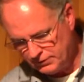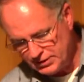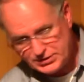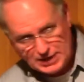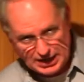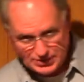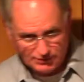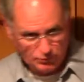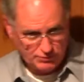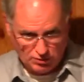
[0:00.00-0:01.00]

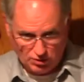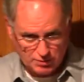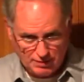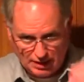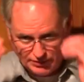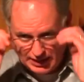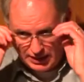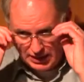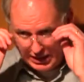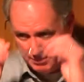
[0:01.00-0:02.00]
Decisive. We've talked about that.
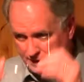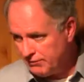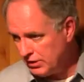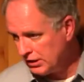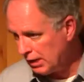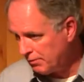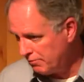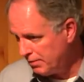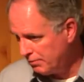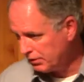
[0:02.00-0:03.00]
Let me give you a couple
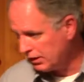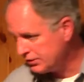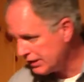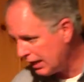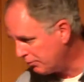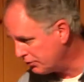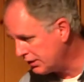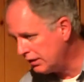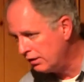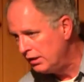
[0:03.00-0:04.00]
of biblical examples
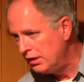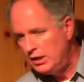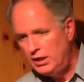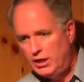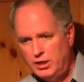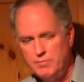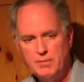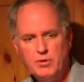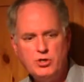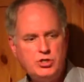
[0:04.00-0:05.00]
here. You
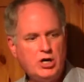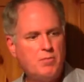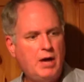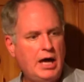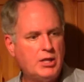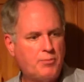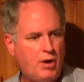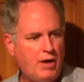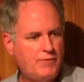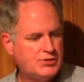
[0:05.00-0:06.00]
remember in Jeremiah, the
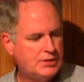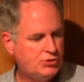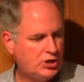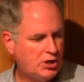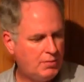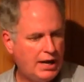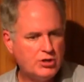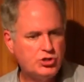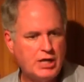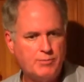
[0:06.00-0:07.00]
prophecy of Jeremiah
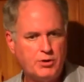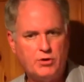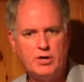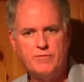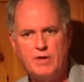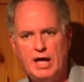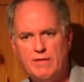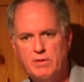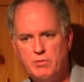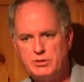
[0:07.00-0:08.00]
in chapter
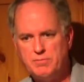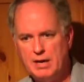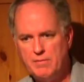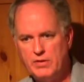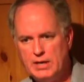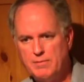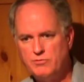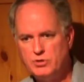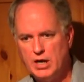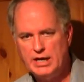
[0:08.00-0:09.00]
35, there was a man by the name of
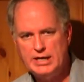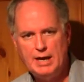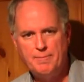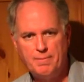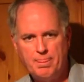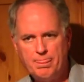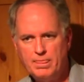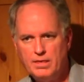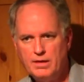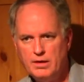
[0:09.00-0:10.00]
Jonadab.
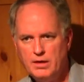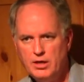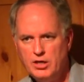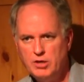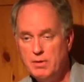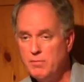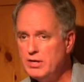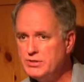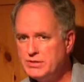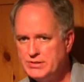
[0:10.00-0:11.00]
You remember
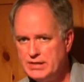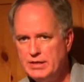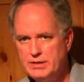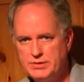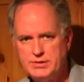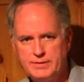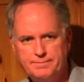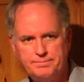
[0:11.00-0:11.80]
his descendants?